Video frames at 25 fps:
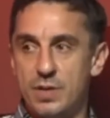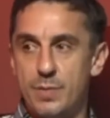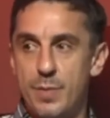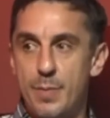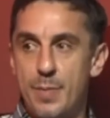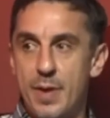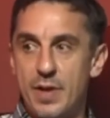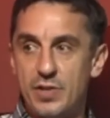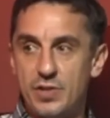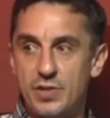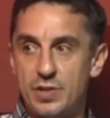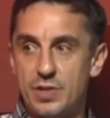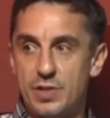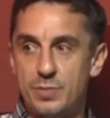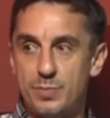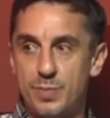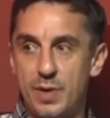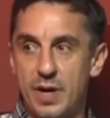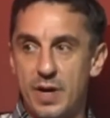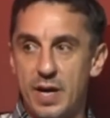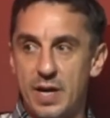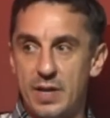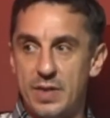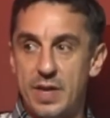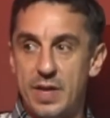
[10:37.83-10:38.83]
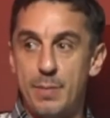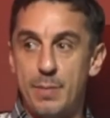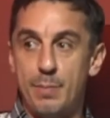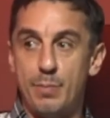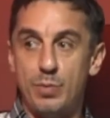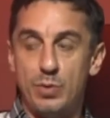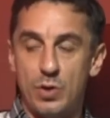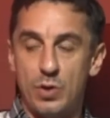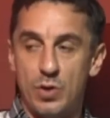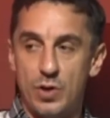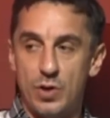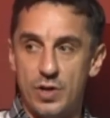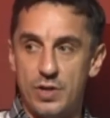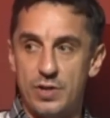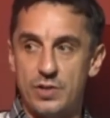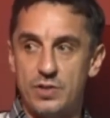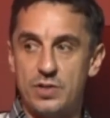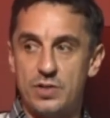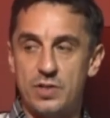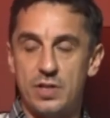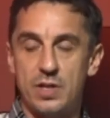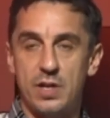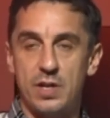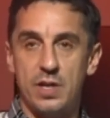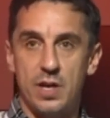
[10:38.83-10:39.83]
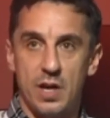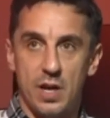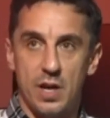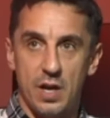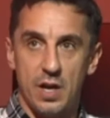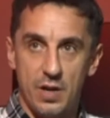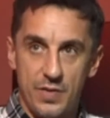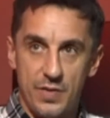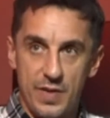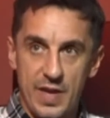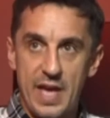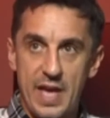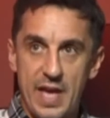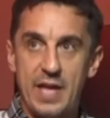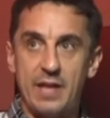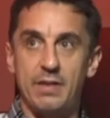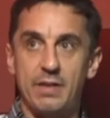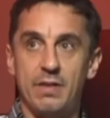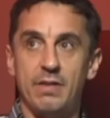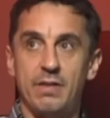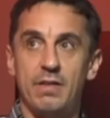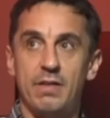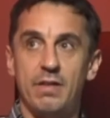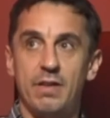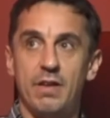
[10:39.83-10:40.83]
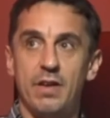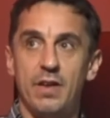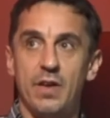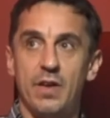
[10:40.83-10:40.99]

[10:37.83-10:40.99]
can be measured is by the employers at the end,